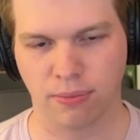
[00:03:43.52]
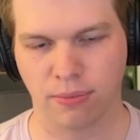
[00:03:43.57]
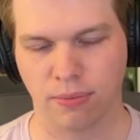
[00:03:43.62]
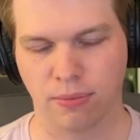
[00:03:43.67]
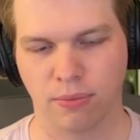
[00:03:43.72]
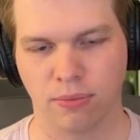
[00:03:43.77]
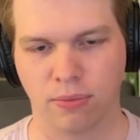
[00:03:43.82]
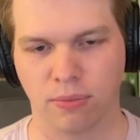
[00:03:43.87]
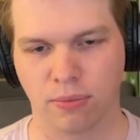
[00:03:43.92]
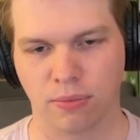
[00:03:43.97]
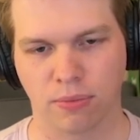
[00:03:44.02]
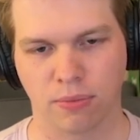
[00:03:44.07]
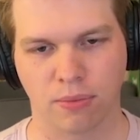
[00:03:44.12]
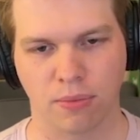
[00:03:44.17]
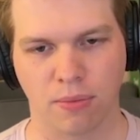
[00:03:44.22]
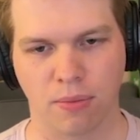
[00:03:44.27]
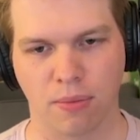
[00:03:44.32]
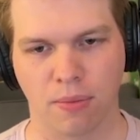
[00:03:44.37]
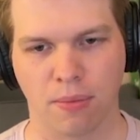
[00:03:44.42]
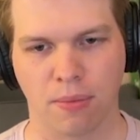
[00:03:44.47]

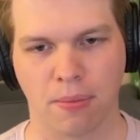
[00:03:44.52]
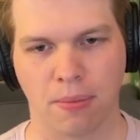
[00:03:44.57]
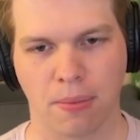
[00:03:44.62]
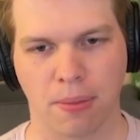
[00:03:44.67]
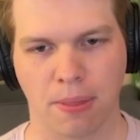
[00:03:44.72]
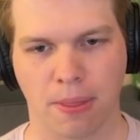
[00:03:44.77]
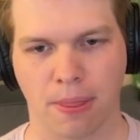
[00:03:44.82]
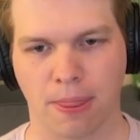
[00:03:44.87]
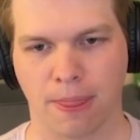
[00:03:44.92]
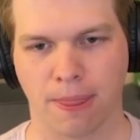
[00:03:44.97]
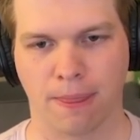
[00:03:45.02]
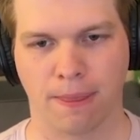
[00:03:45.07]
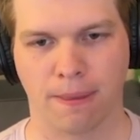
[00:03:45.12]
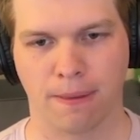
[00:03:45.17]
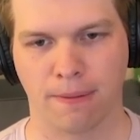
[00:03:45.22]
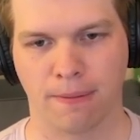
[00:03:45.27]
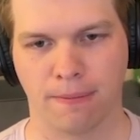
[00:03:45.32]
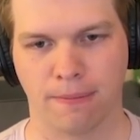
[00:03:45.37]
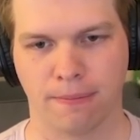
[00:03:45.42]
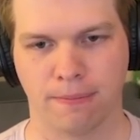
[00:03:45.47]

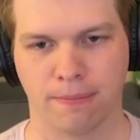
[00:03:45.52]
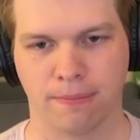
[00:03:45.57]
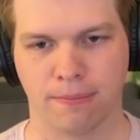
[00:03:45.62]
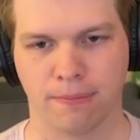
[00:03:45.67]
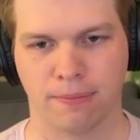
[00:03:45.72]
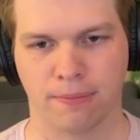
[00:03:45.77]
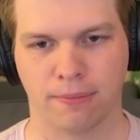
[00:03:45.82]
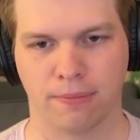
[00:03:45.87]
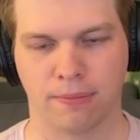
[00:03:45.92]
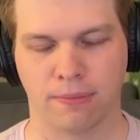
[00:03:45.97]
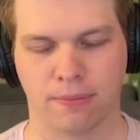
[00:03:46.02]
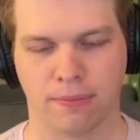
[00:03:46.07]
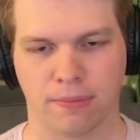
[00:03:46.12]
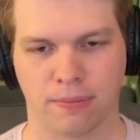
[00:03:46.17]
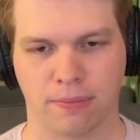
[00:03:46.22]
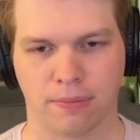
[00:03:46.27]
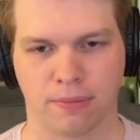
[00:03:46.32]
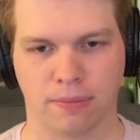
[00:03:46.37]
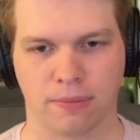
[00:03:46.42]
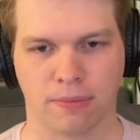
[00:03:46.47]

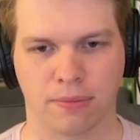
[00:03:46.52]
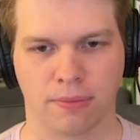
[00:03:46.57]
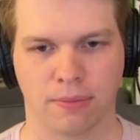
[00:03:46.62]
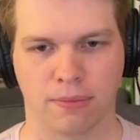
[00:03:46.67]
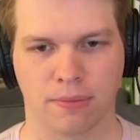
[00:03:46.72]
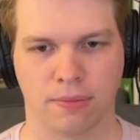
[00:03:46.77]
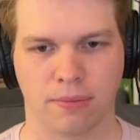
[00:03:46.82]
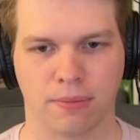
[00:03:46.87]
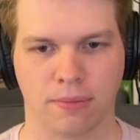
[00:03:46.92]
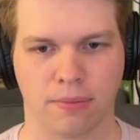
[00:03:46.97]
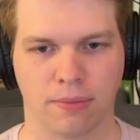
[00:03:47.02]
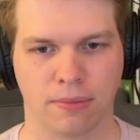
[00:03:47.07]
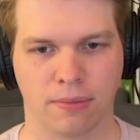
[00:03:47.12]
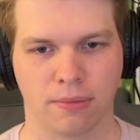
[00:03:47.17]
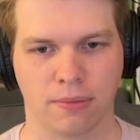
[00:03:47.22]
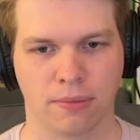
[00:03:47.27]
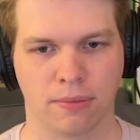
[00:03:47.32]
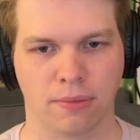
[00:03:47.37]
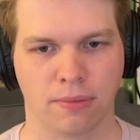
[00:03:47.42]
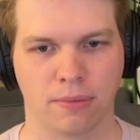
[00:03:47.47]

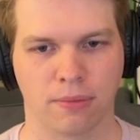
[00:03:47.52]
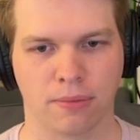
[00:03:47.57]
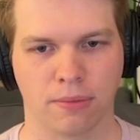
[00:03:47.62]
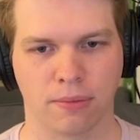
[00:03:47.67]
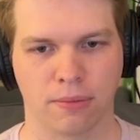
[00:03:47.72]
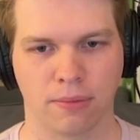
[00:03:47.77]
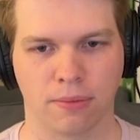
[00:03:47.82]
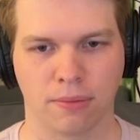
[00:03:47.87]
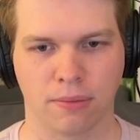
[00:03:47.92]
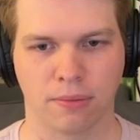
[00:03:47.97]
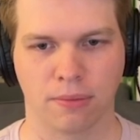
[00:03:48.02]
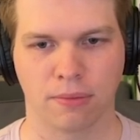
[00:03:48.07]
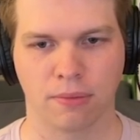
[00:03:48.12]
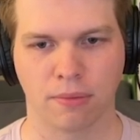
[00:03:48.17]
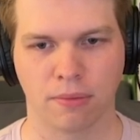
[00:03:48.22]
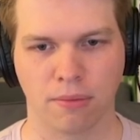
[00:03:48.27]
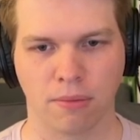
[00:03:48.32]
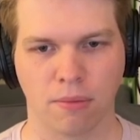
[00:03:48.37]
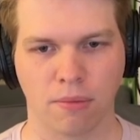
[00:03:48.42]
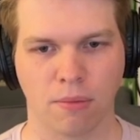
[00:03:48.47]

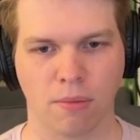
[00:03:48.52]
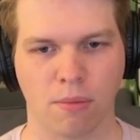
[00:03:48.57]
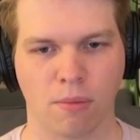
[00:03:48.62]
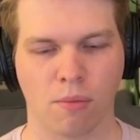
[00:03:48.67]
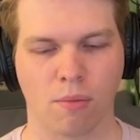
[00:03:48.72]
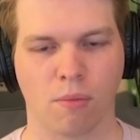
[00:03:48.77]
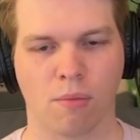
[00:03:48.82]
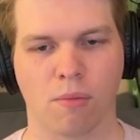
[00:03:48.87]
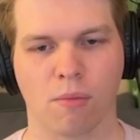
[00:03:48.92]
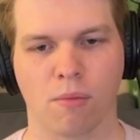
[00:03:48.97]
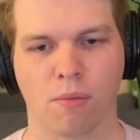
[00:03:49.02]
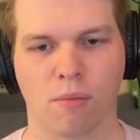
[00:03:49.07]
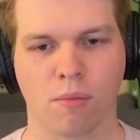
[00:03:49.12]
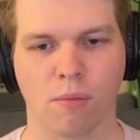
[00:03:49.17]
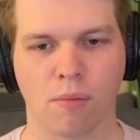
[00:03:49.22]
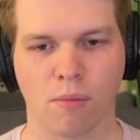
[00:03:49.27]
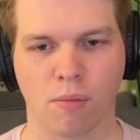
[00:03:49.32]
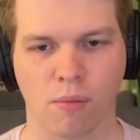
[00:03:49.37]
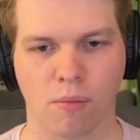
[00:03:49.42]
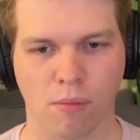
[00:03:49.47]

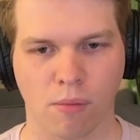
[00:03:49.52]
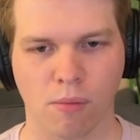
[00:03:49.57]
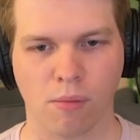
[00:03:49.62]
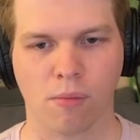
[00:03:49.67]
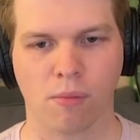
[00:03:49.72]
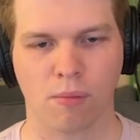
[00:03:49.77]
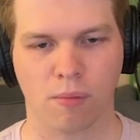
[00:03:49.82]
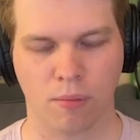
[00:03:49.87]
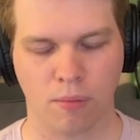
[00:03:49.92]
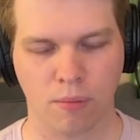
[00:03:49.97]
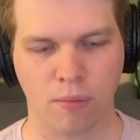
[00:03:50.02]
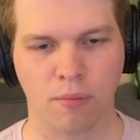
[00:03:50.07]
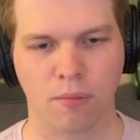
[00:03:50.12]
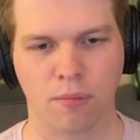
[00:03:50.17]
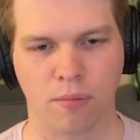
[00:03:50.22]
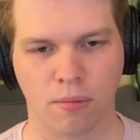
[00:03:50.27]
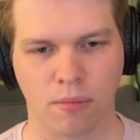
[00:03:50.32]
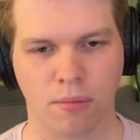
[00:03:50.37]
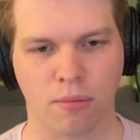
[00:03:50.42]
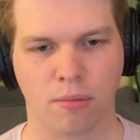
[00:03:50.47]

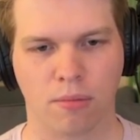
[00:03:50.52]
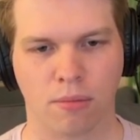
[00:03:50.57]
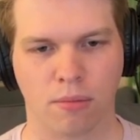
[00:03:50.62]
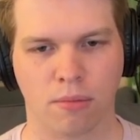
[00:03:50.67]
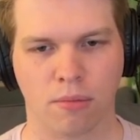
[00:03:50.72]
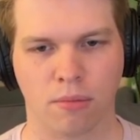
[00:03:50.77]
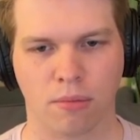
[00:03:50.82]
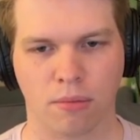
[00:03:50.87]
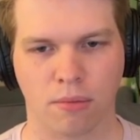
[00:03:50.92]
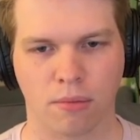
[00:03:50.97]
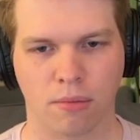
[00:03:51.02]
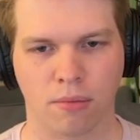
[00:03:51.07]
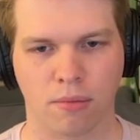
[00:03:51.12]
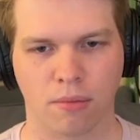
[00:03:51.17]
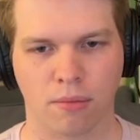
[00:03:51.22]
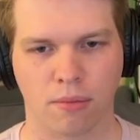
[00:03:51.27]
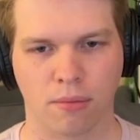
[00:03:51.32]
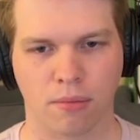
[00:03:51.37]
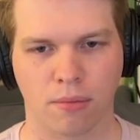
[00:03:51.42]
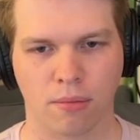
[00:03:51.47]
[no speech]